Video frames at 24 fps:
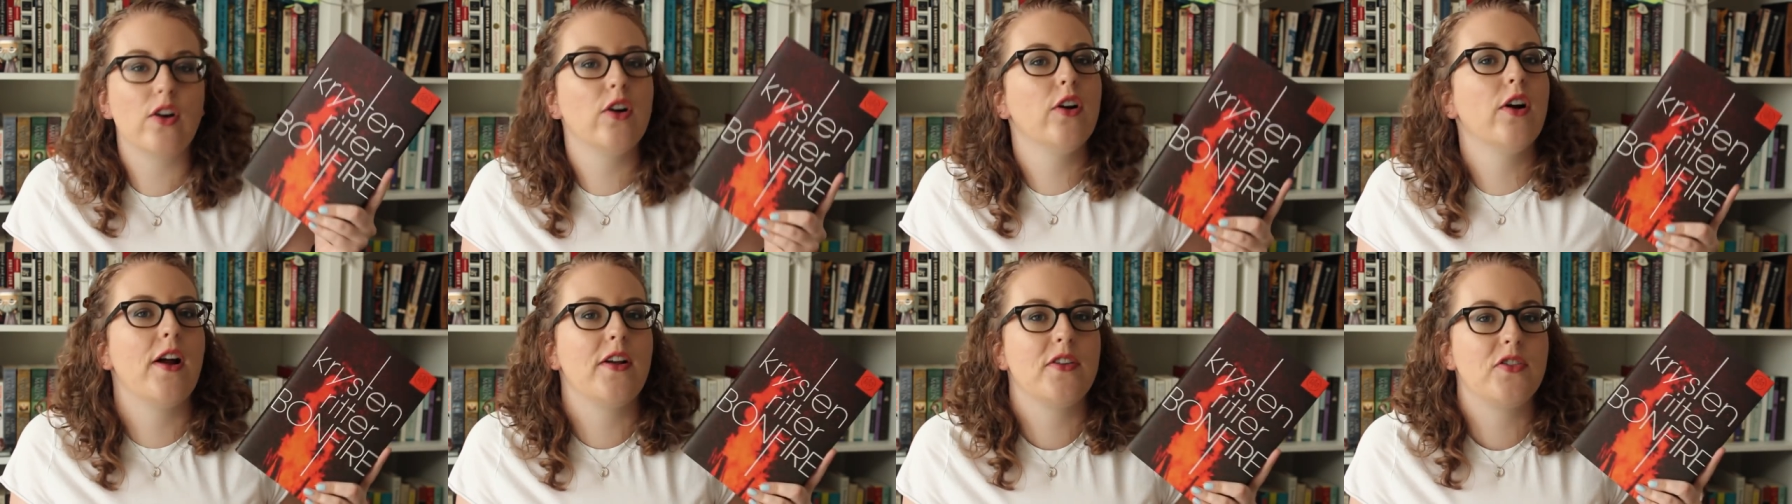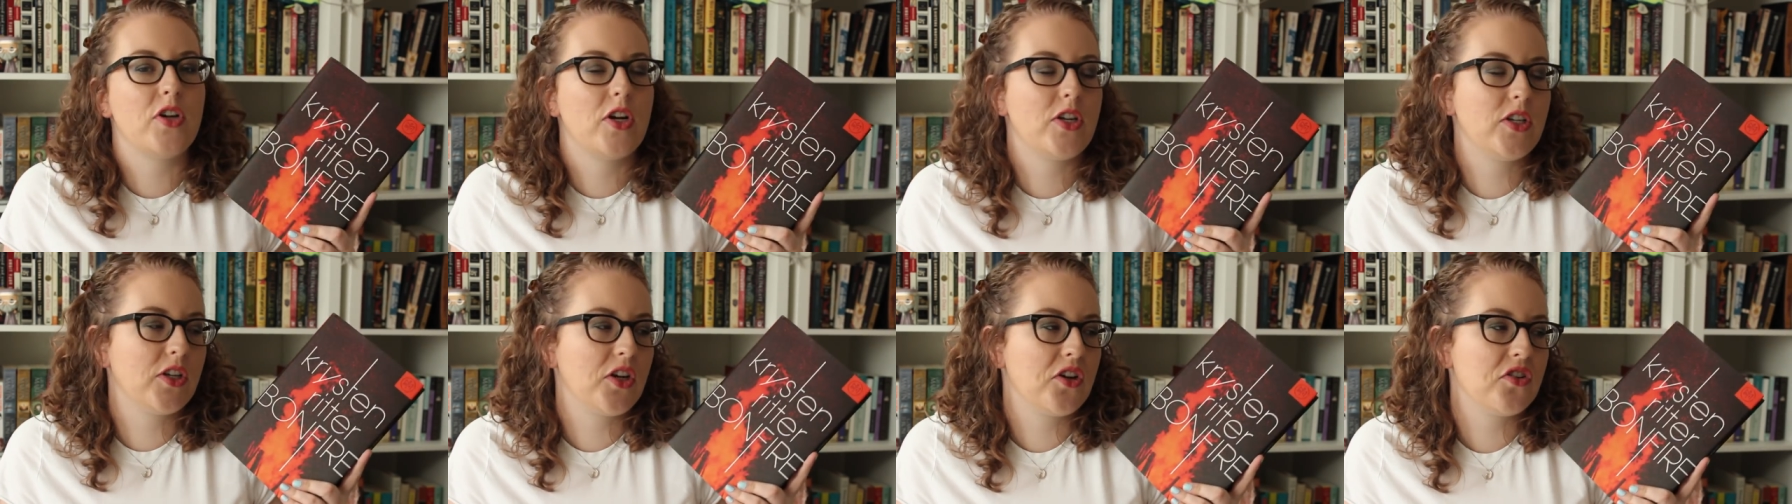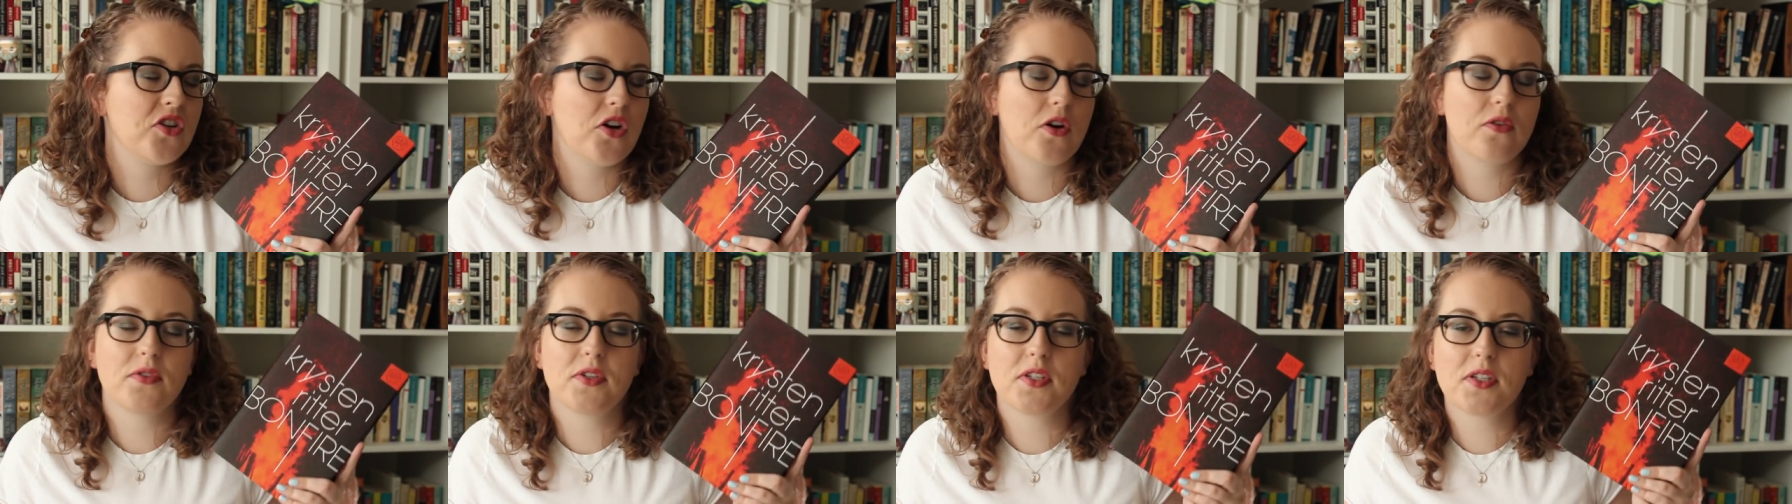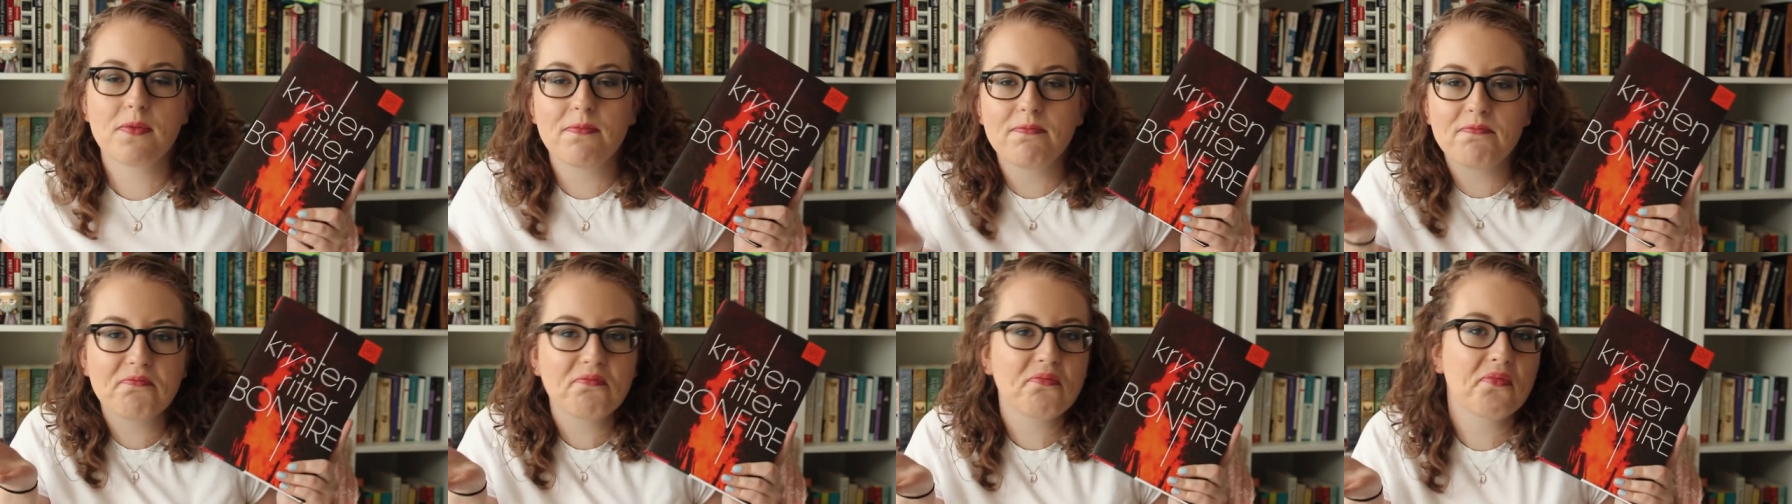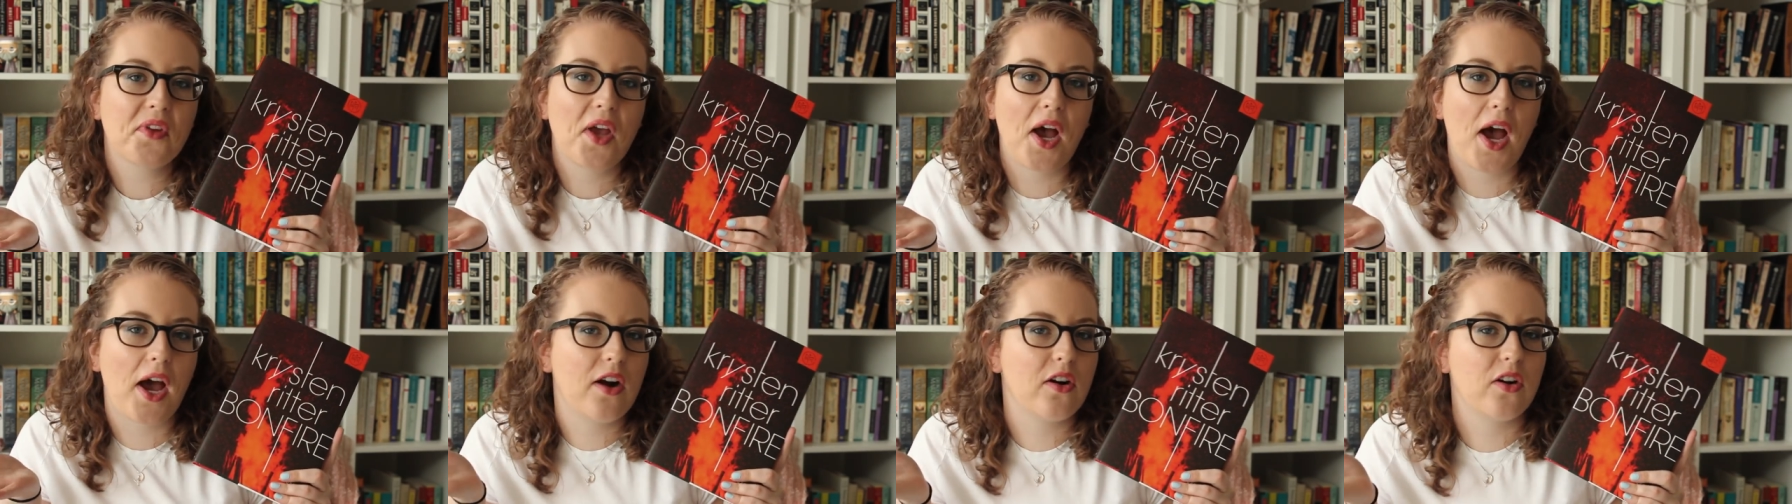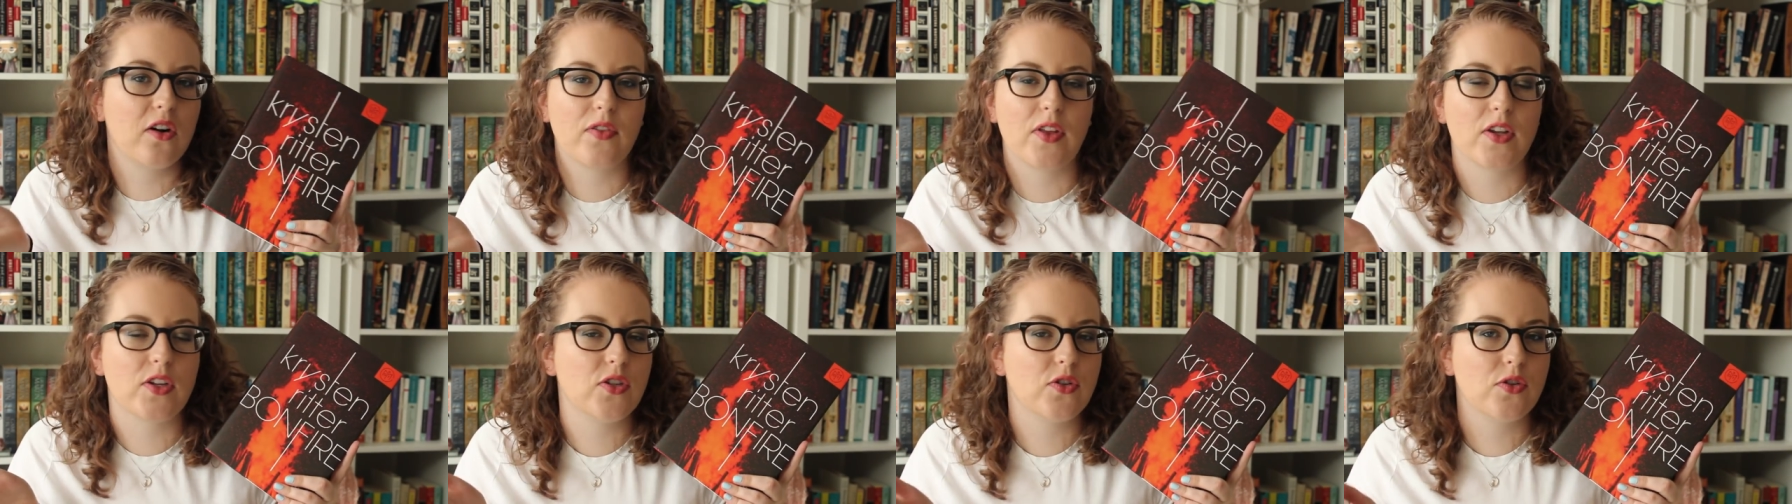her as Jessica Jones. I don't
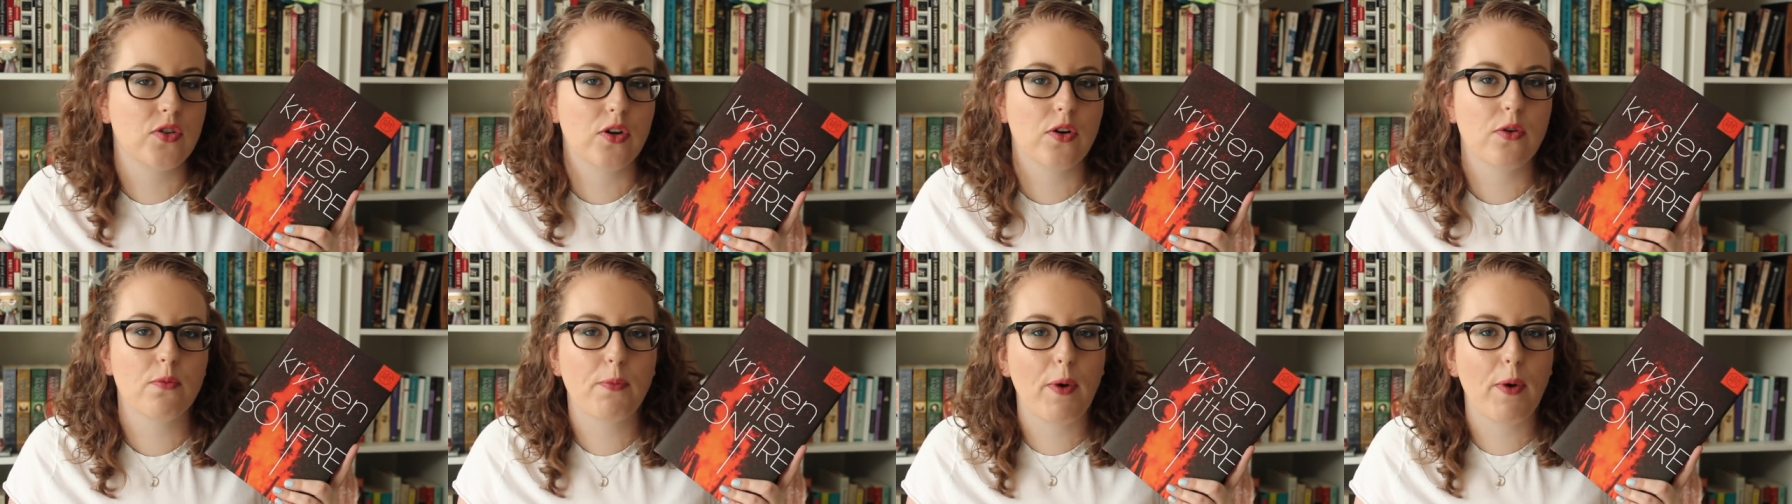know if that's true,